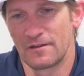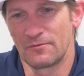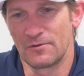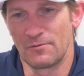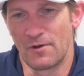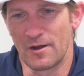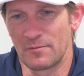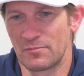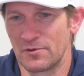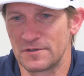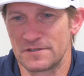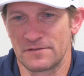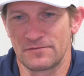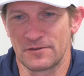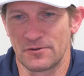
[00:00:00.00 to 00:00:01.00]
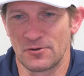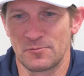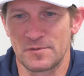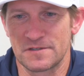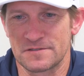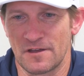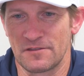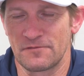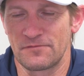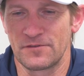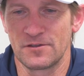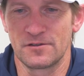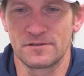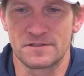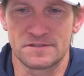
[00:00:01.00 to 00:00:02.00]
we want to put different groupings on the
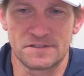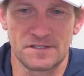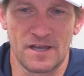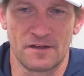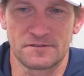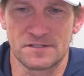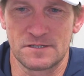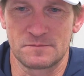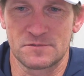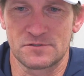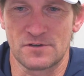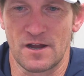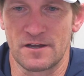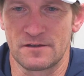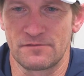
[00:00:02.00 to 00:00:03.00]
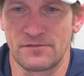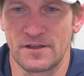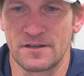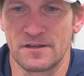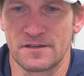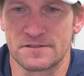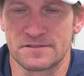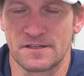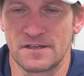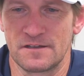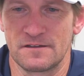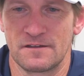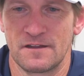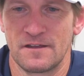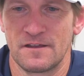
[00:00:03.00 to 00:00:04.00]
field and see how teams try to defend us
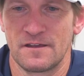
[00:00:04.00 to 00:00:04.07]
and